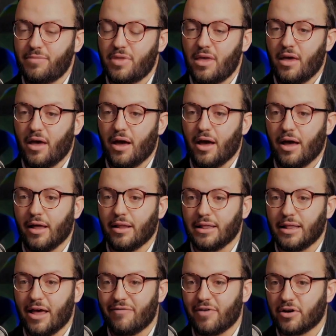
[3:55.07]

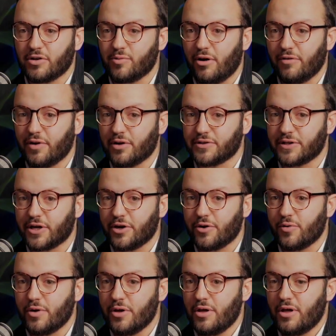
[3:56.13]
11 or 12 years
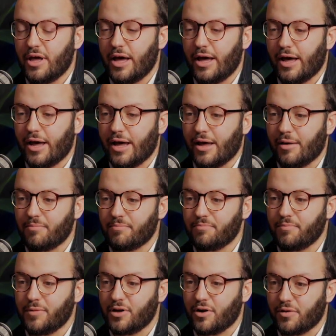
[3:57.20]
ago,
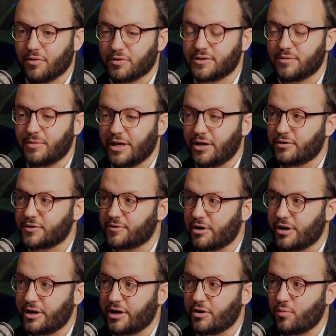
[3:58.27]
there were some leaders around
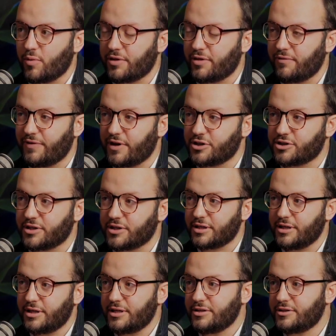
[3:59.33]
here with the vision
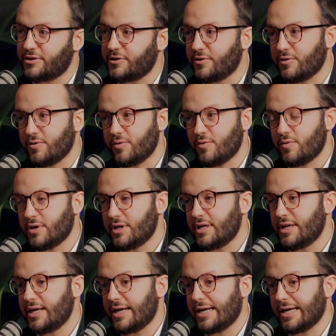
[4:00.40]
to,
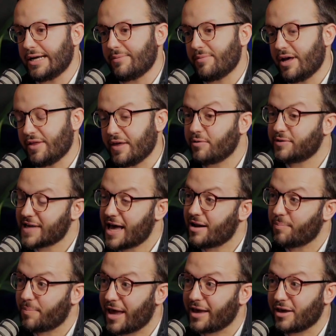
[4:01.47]
I think it was at a
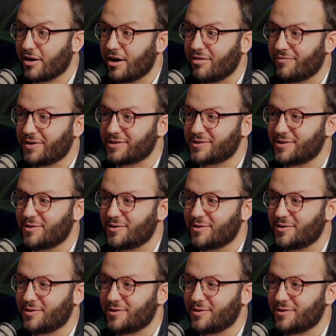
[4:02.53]
banking conference. So